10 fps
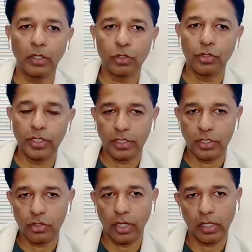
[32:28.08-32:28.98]
country
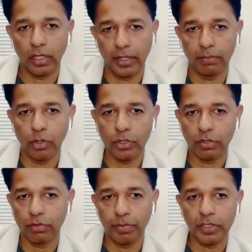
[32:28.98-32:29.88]
is struggling and
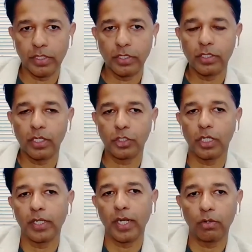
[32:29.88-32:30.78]
most of the businesses are
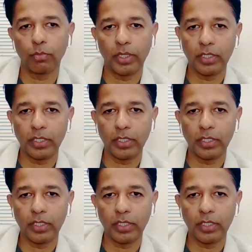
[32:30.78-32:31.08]
shut down,